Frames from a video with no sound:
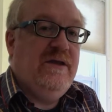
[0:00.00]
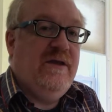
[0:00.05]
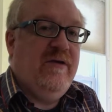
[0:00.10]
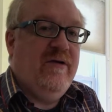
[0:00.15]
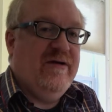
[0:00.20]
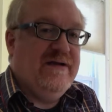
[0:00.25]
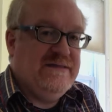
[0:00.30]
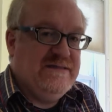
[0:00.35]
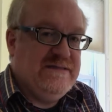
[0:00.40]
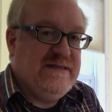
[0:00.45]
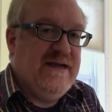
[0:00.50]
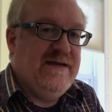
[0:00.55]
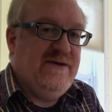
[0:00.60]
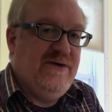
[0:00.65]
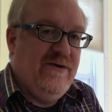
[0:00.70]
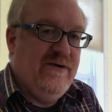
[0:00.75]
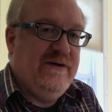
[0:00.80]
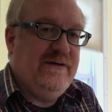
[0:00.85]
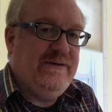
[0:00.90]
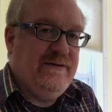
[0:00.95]
you're
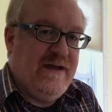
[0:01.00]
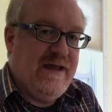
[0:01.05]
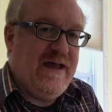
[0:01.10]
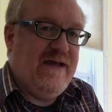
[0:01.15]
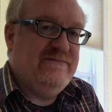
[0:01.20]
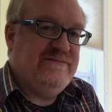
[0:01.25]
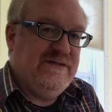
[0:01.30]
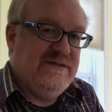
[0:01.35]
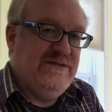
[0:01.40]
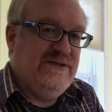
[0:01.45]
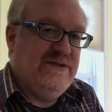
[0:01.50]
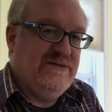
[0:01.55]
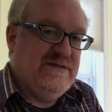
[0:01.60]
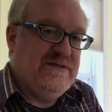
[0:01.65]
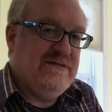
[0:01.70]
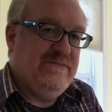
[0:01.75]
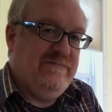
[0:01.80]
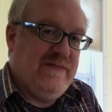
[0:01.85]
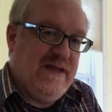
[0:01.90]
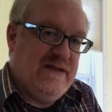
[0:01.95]
instead going to have to do
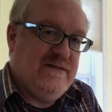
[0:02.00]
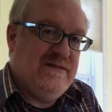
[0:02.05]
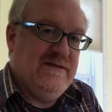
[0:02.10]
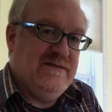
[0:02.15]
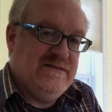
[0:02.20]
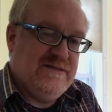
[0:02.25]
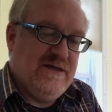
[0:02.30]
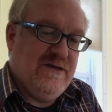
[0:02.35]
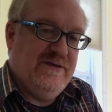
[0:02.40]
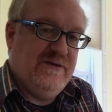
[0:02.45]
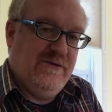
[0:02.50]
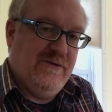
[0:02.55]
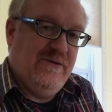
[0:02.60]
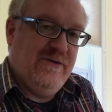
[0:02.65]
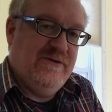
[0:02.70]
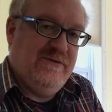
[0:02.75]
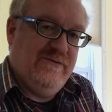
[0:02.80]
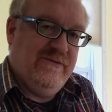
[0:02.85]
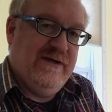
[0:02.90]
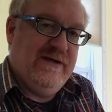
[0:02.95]
some maintenance on
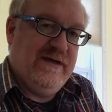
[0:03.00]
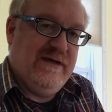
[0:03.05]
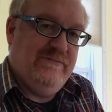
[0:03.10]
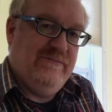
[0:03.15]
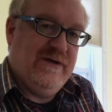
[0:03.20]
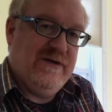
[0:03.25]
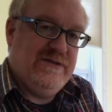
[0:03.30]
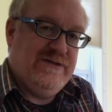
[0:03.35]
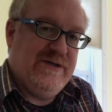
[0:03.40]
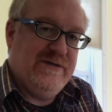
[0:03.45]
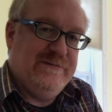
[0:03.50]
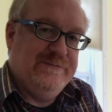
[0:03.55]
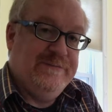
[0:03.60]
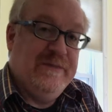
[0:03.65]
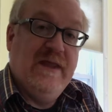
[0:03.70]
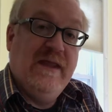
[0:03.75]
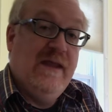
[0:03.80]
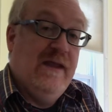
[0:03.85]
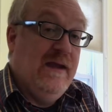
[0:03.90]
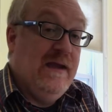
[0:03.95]
your 3D printer.
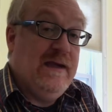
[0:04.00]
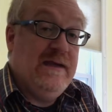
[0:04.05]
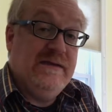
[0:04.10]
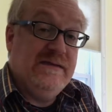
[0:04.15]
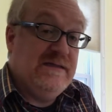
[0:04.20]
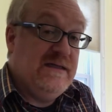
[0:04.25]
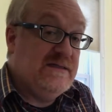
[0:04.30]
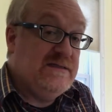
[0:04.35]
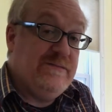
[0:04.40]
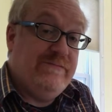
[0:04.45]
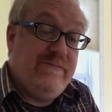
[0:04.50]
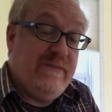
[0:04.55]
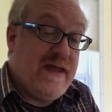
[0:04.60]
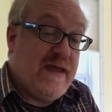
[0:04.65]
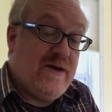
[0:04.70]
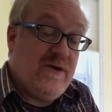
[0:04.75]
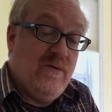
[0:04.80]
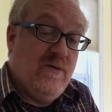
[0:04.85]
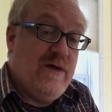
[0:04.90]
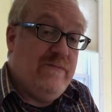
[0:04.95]
And it doesn't
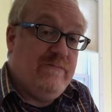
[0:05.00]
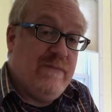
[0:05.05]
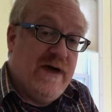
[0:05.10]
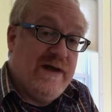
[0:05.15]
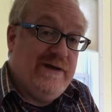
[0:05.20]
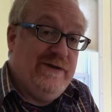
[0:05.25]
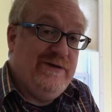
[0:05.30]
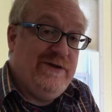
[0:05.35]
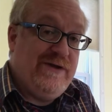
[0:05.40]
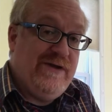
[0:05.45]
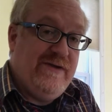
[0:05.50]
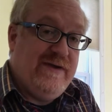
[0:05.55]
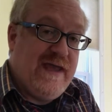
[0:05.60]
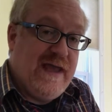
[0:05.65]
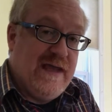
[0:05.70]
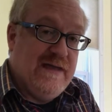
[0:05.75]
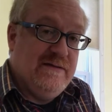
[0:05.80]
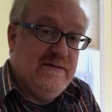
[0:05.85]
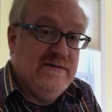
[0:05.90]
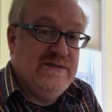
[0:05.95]
matter what model you
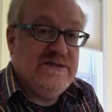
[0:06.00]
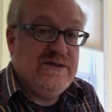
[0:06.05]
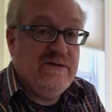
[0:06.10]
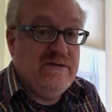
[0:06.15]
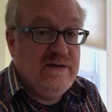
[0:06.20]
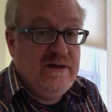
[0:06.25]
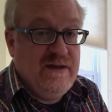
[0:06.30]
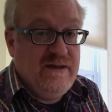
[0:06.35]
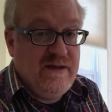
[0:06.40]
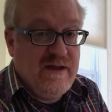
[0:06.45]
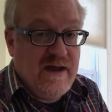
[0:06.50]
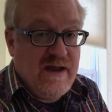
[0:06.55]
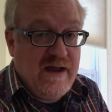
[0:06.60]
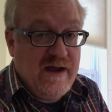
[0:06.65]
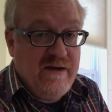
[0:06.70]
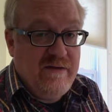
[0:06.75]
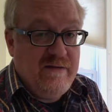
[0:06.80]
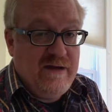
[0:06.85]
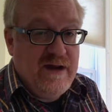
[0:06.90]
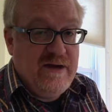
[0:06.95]
get. Certainly the
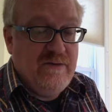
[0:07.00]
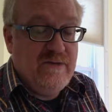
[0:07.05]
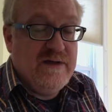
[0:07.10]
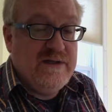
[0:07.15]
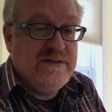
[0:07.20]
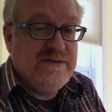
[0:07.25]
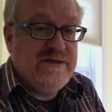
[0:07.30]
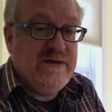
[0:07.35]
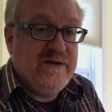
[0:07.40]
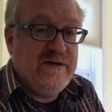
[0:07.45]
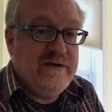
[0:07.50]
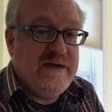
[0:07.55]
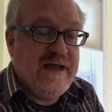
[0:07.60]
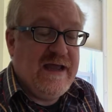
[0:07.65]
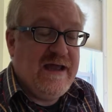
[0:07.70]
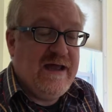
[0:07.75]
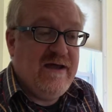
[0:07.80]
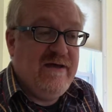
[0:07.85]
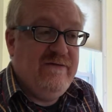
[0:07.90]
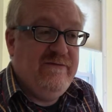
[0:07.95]
higher end ones, you're going to
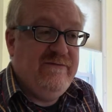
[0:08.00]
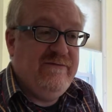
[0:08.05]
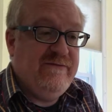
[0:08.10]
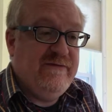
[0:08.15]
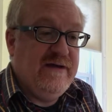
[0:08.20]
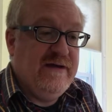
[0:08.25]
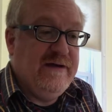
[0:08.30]
have